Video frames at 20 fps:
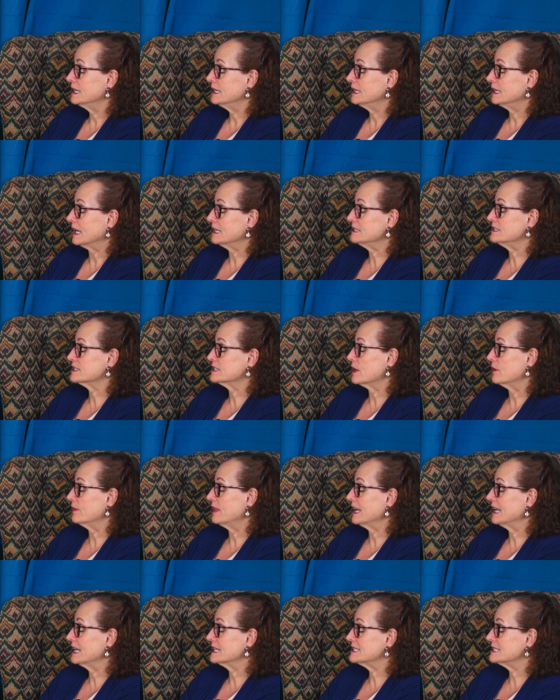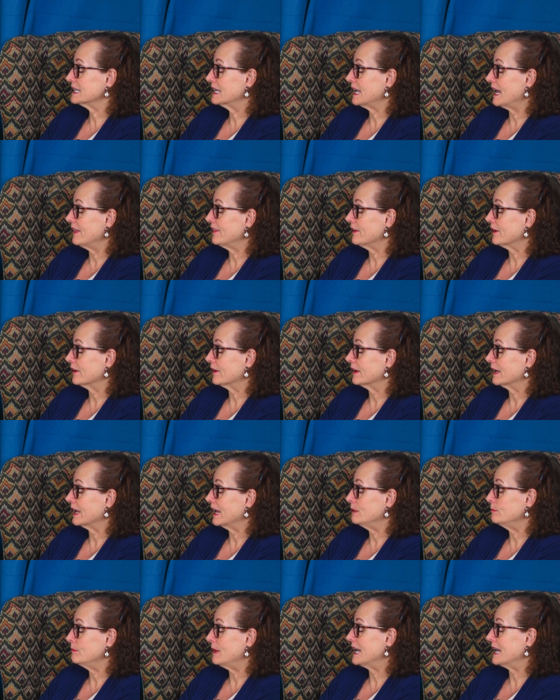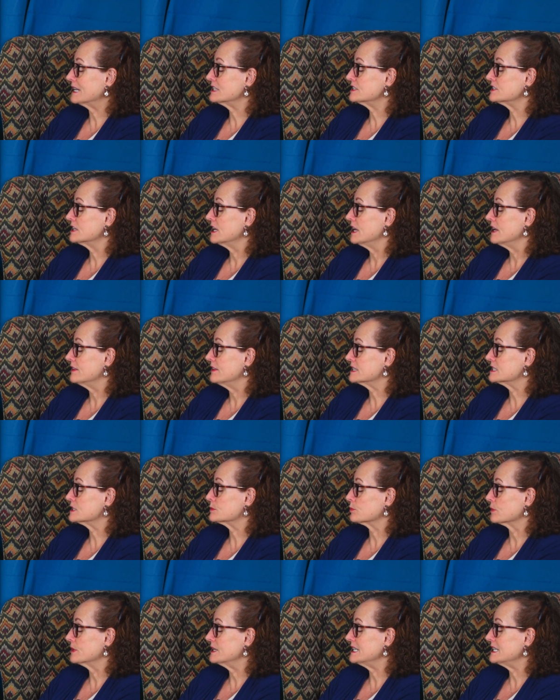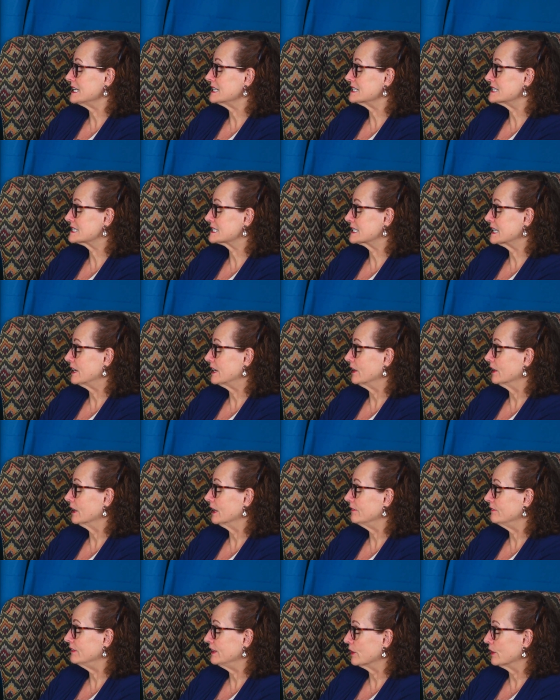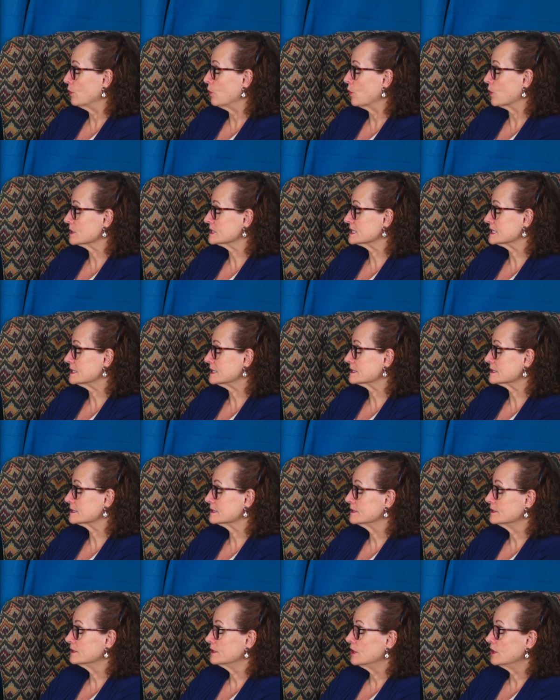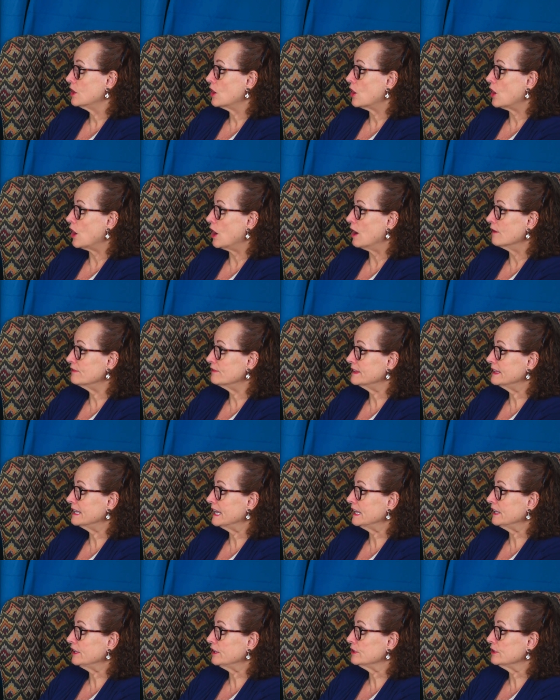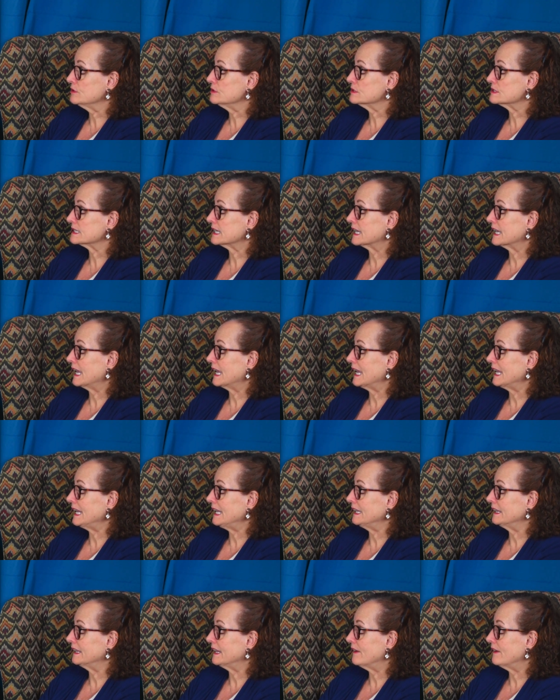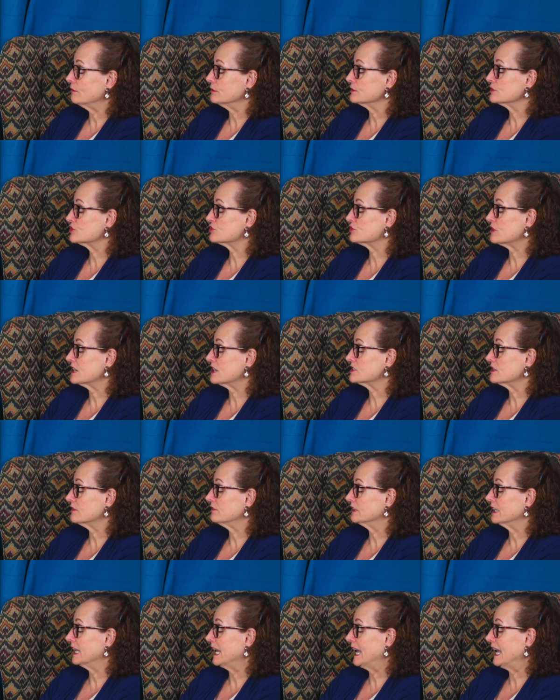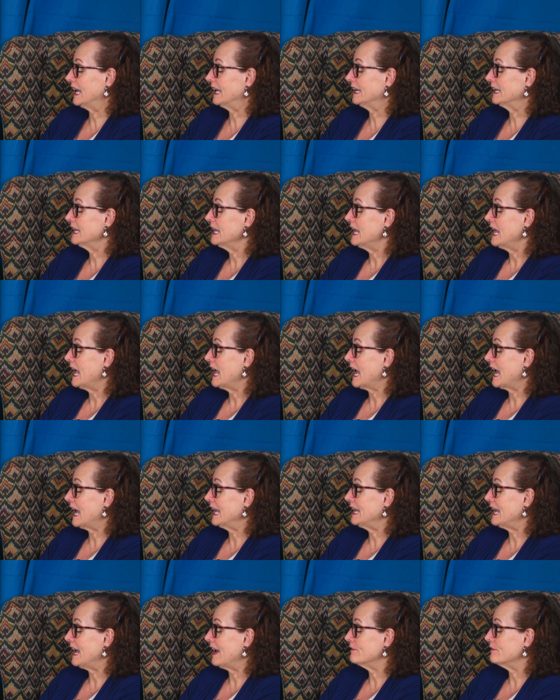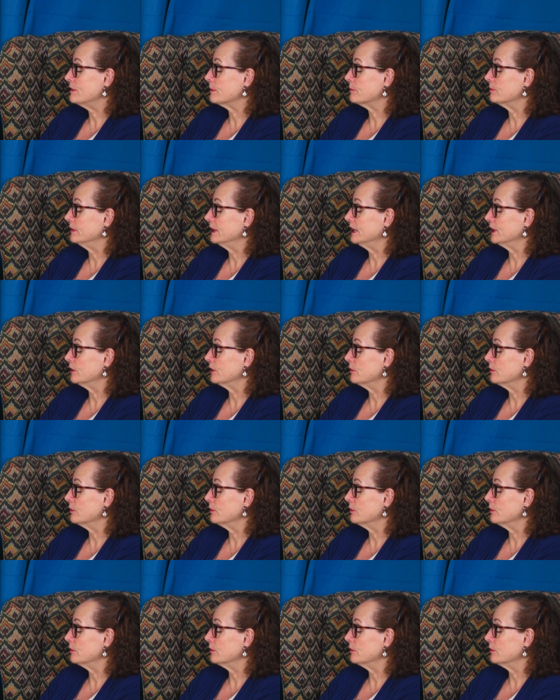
and so they get together and match the sprinting skill of their horses. Often they use any level stretch of land and have the little